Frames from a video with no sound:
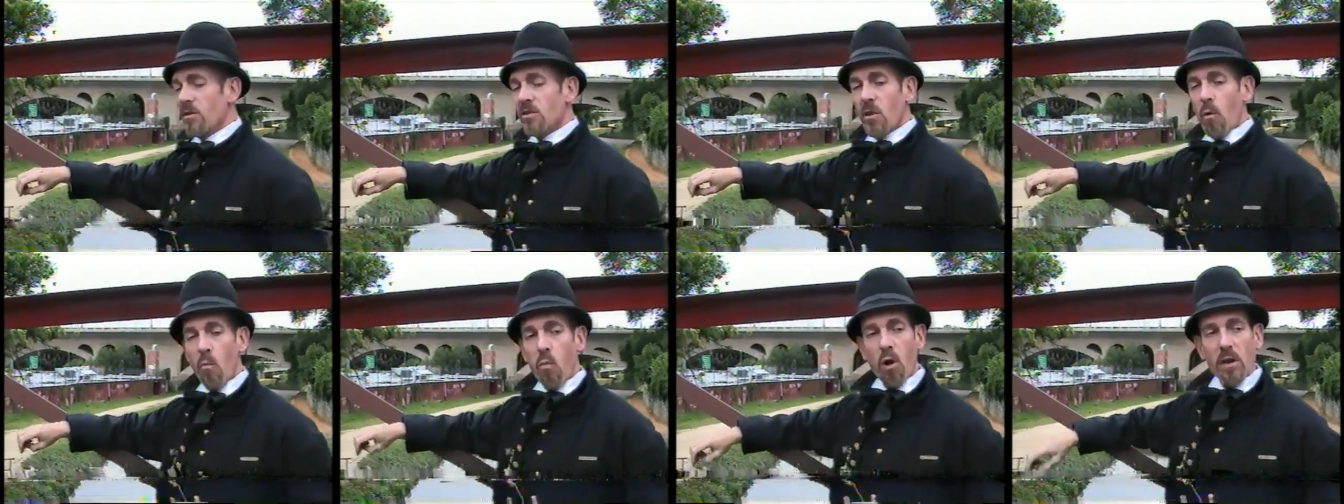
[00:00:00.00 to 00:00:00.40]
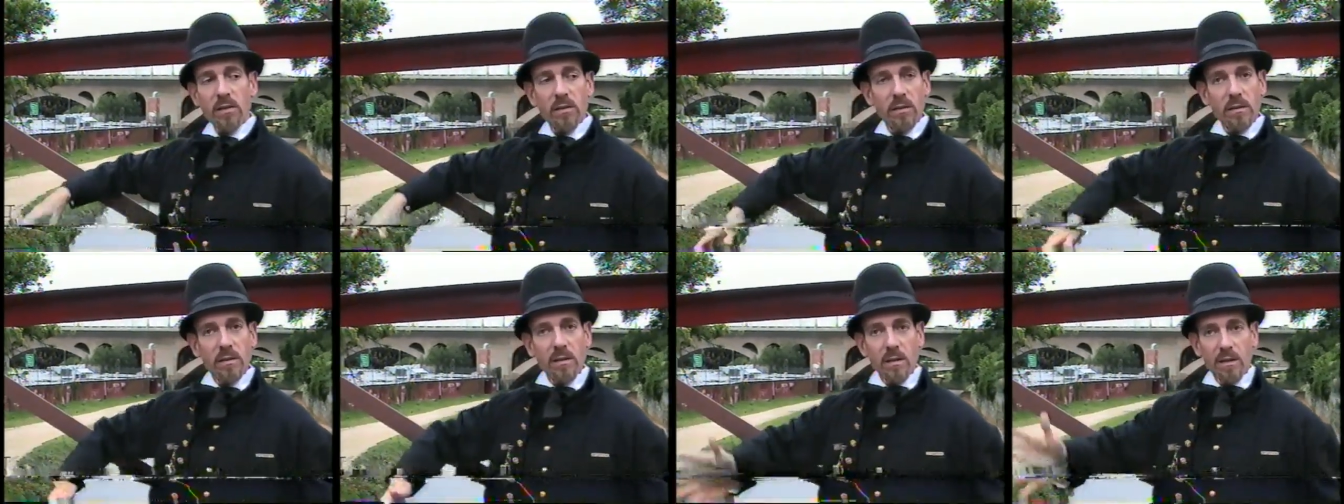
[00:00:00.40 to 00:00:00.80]
is a
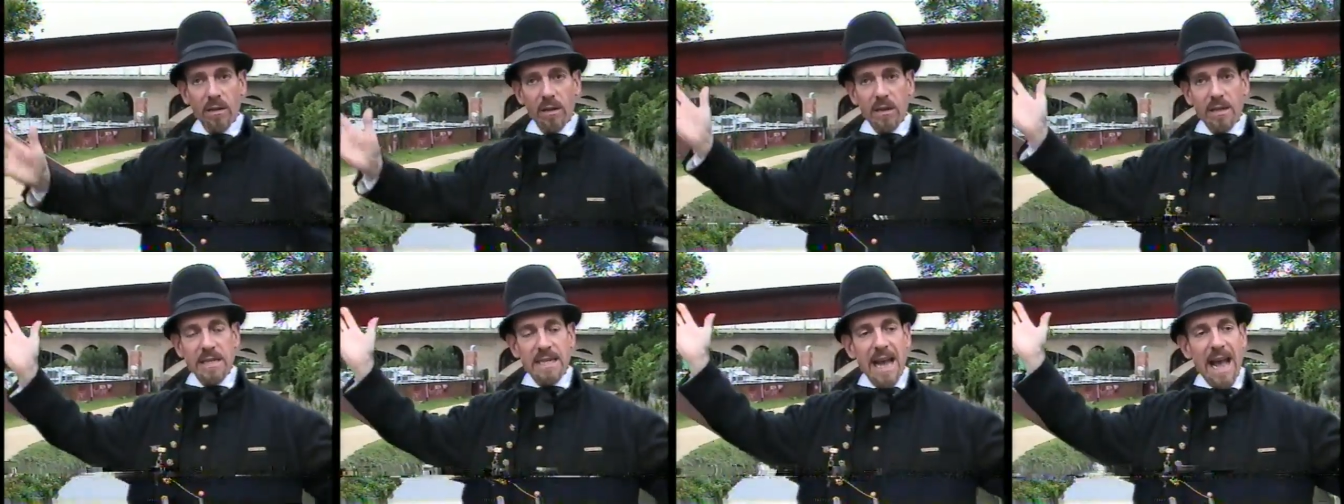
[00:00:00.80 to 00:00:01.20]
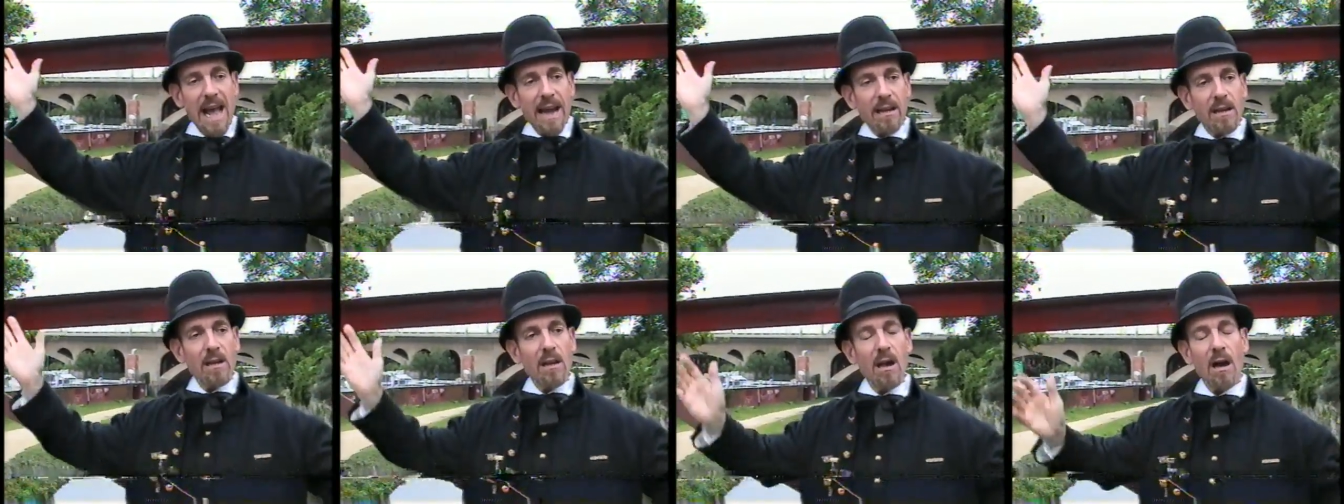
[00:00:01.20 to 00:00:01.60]
wooden
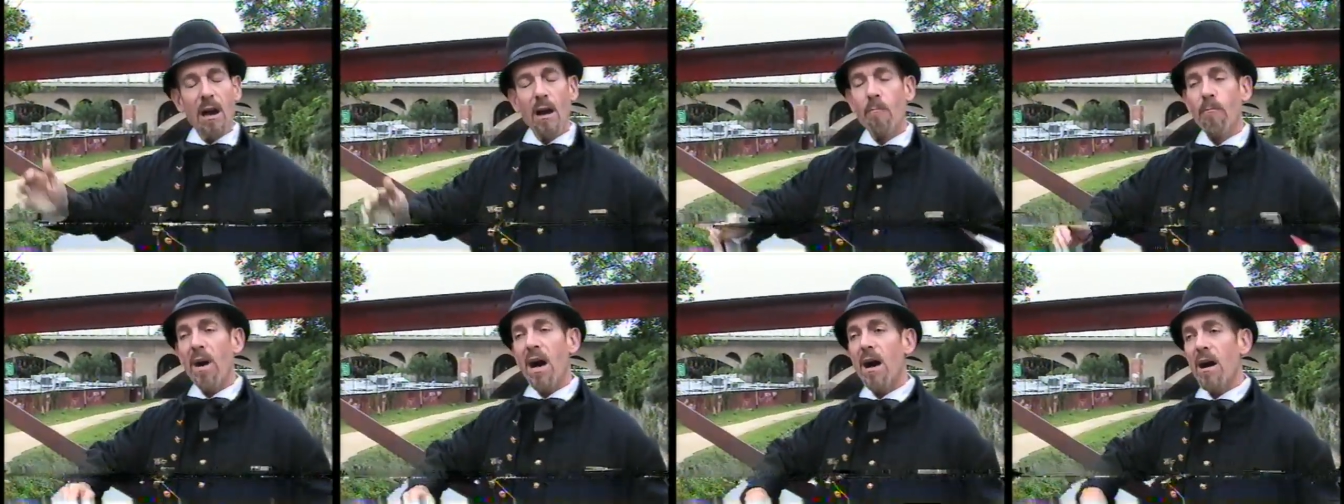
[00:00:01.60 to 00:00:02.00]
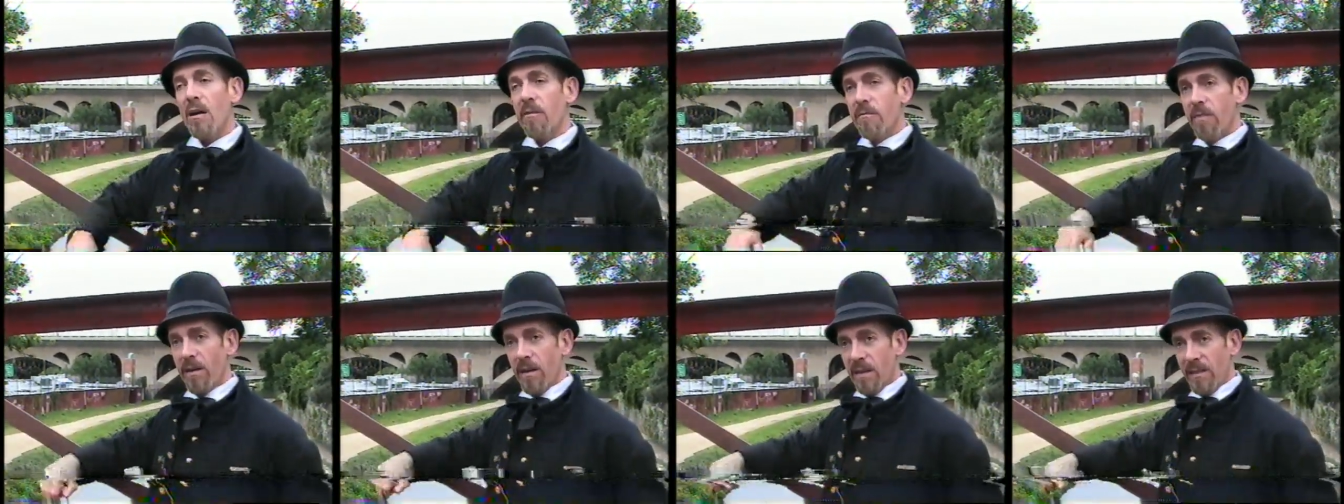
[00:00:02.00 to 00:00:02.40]
deck
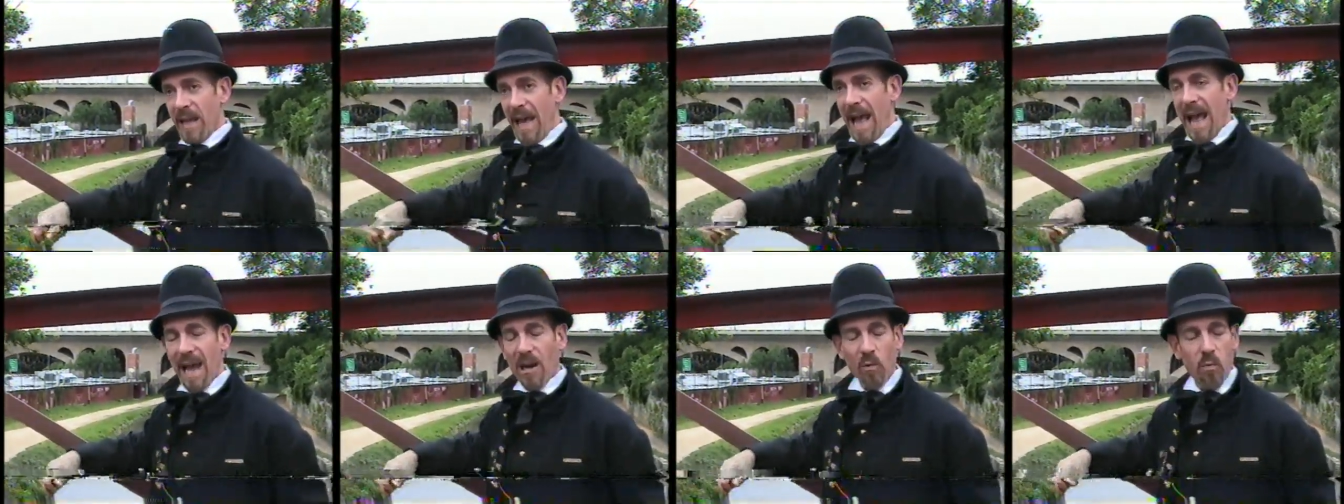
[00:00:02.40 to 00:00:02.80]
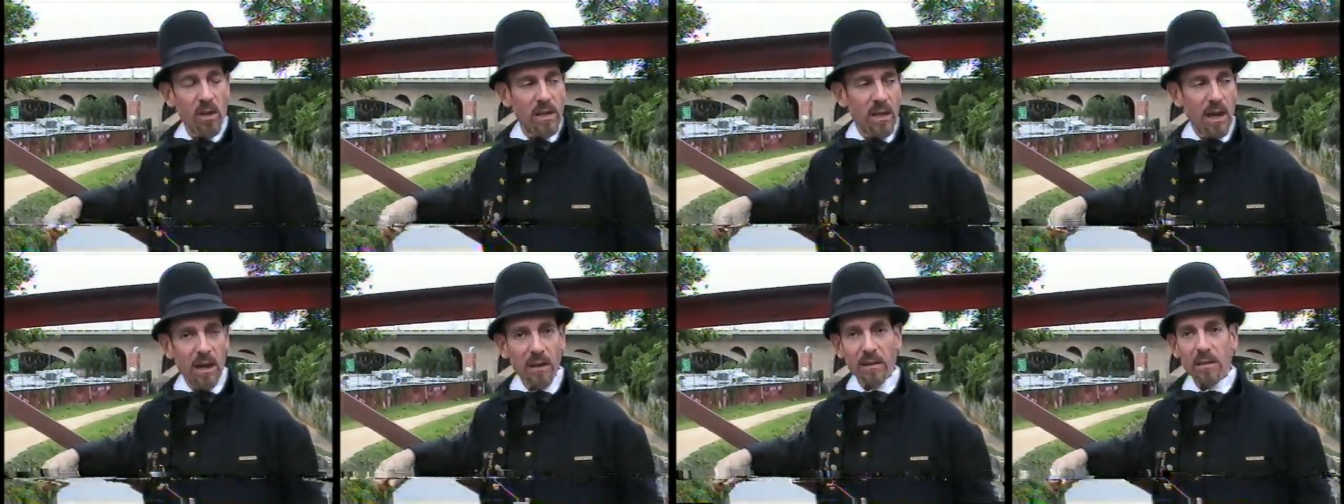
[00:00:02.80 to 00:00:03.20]
above the
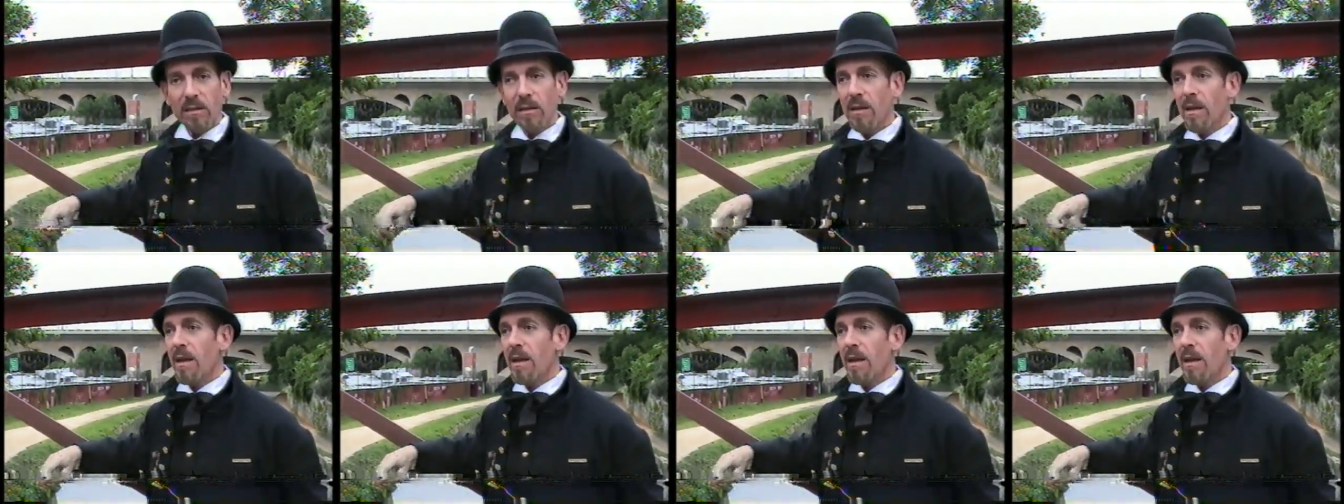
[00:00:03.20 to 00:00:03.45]
aqueduct